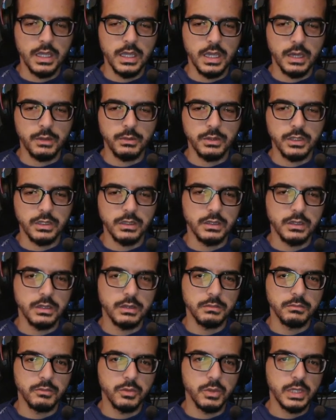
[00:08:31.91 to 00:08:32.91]
Yeah,
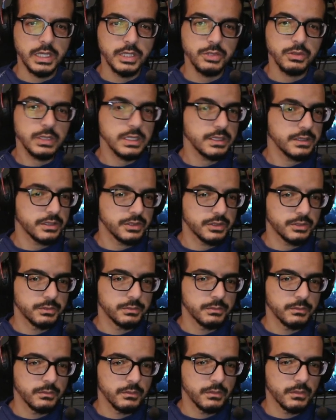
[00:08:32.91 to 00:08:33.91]
well, we can do like
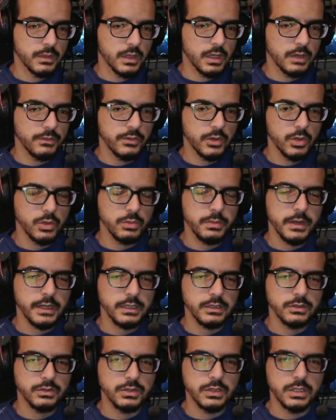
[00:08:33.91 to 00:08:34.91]
this. If we go
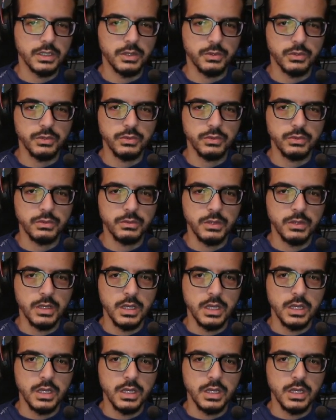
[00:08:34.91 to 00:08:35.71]
back to the heroes,